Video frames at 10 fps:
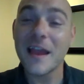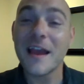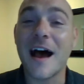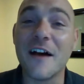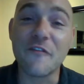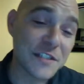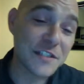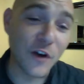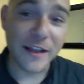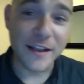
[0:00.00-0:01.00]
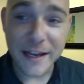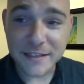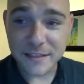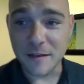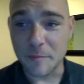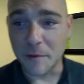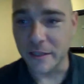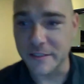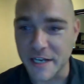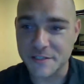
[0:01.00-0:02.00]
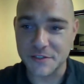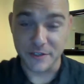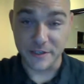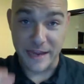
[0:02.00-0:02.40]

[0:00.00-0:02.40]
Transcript: First of all, I'd like to apologize to